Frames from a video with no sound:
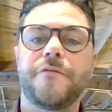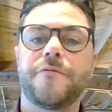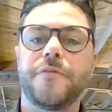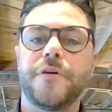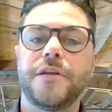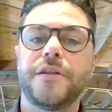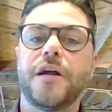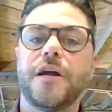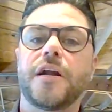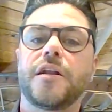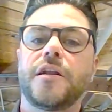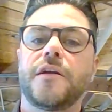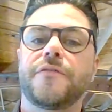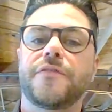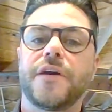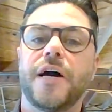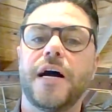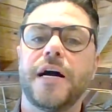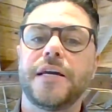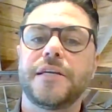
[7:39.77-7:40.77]
not enough
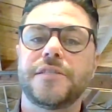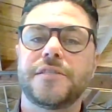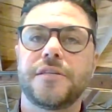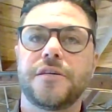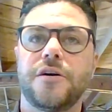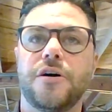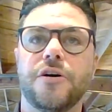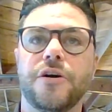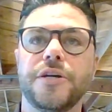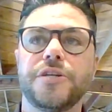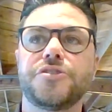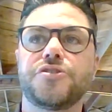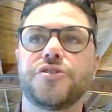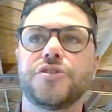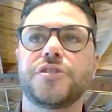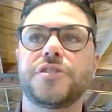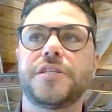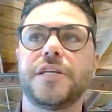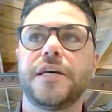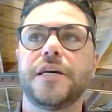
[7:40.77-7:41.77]
guys are
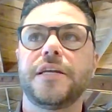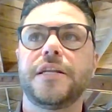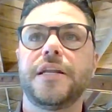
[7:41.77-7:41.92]
interested